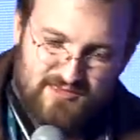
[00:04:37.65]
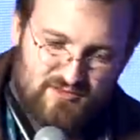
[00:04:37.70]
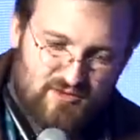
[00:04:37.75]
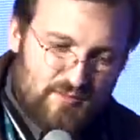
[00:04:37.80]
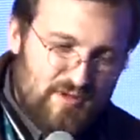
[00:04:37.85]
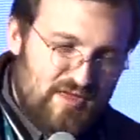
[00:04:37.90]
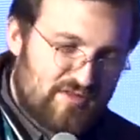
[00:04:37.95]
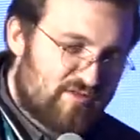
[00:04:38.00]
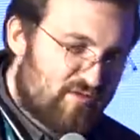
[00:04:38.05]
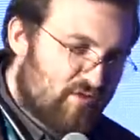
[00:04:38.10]

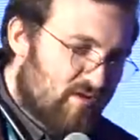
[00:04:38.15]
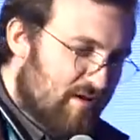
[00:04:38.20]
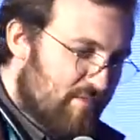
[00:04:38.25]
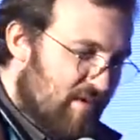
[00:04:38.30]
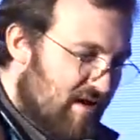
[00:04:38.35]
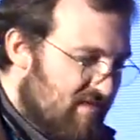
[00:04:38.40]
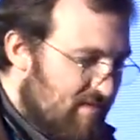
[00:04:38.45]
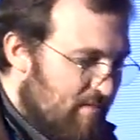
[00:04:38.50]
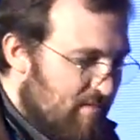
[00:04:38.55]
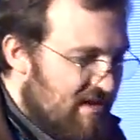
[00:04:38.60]
told me a story
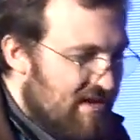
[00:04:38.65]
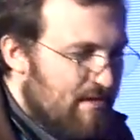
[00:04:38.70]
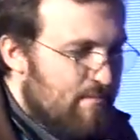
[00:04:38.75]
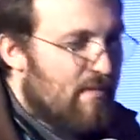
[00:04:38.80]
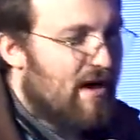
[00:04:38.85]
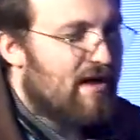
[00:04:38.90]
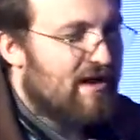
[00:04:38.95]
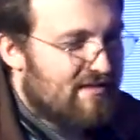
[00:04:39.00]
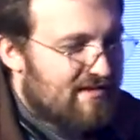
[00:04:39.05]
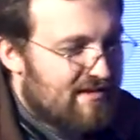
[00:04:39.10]
about the many
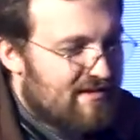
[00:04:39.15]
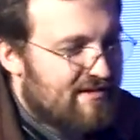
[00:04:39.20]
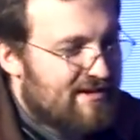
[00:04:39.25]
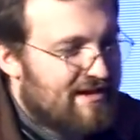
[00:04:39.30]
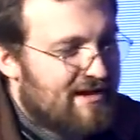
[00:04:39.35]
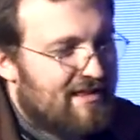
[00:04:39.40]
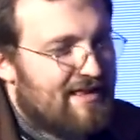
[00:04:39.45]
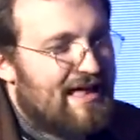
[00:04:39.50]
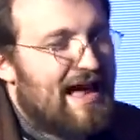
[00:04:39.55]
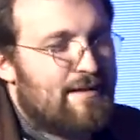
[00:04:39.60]
monetary
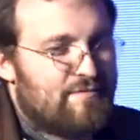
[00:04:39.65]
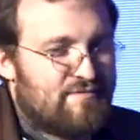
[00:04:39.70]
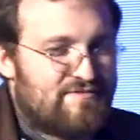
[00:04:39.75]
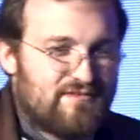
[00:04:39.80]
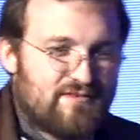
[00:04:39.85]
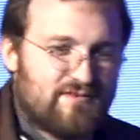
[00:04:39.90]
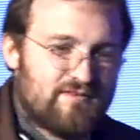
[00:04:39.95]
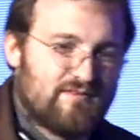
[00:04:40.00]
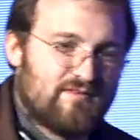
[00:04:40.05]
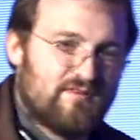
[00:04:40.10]

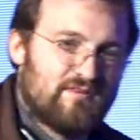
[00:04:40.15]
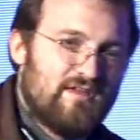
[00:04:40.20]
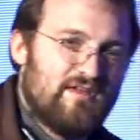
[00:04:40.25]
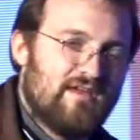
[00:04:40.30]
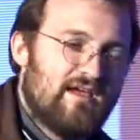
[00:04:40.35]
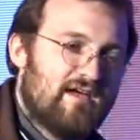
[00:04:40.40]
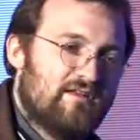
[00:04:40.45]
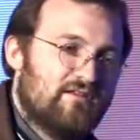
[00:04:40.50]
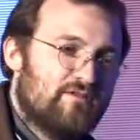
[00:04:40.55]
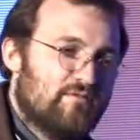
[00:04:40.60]
collapses
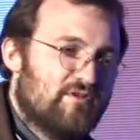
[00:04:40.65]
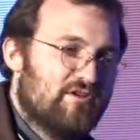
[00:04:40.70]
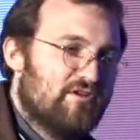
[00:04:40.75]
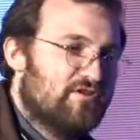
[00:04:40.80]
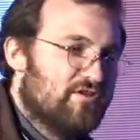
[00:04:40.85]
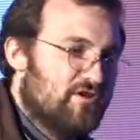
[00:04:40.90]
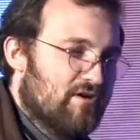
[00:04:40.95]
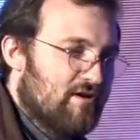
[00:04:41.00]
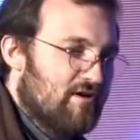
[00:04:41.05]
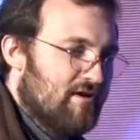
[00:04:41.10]
he had to
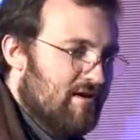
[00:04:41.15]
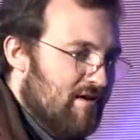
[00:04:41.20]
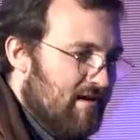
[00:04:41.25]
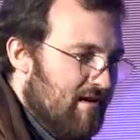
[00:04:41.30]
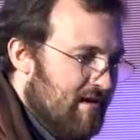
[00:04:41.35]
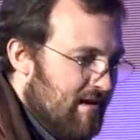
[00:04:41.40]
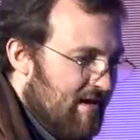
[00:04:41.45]
endure.